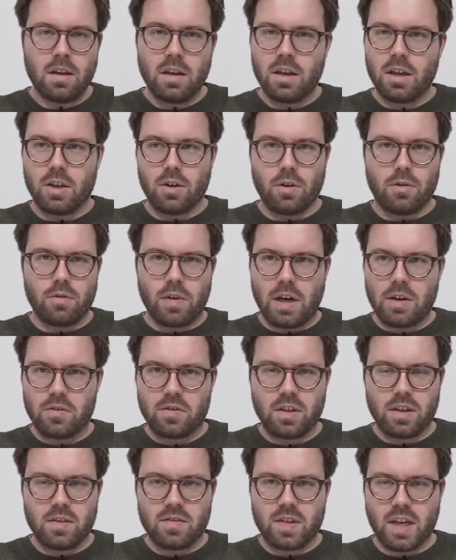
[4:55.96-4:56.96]
around
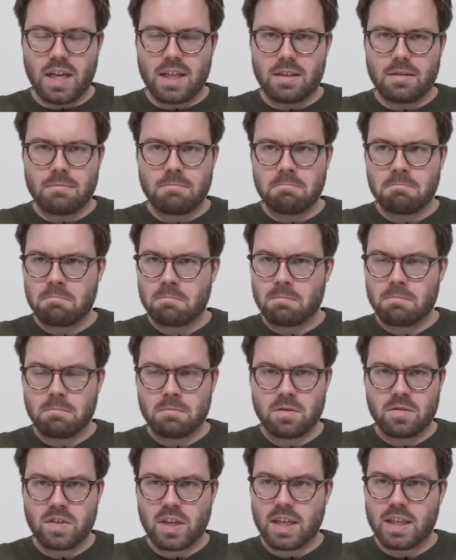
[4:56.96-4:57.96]
the
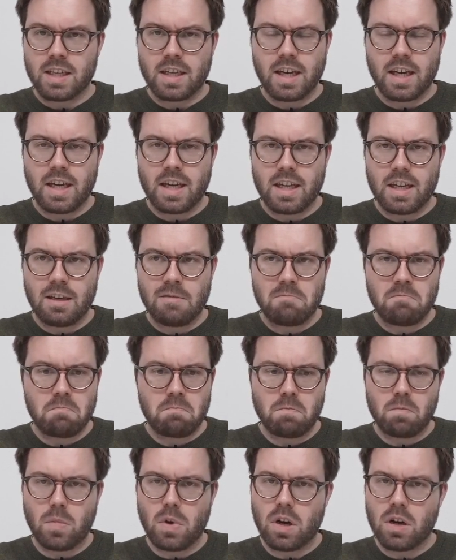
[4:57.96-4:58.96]
10K
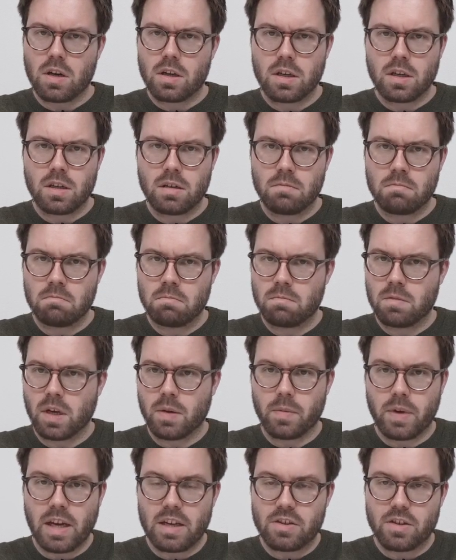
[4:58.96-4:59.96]
mark,
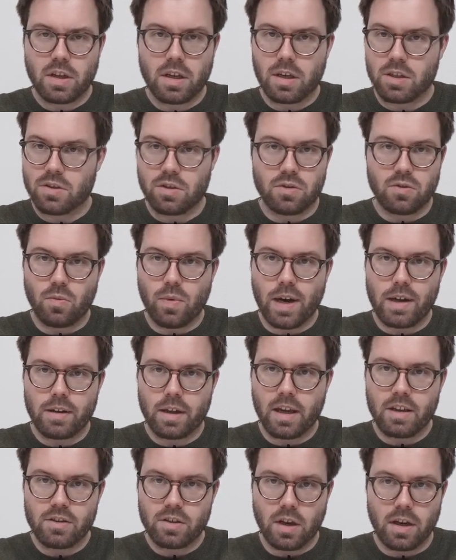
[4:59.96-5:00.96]
I'm guessing. It's just a wild
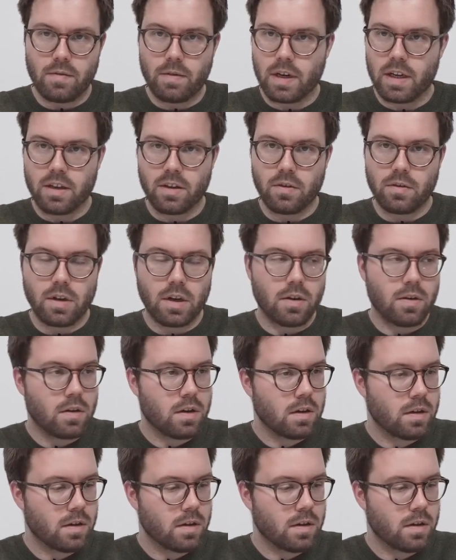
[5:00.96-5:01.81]
guess. I really don't know.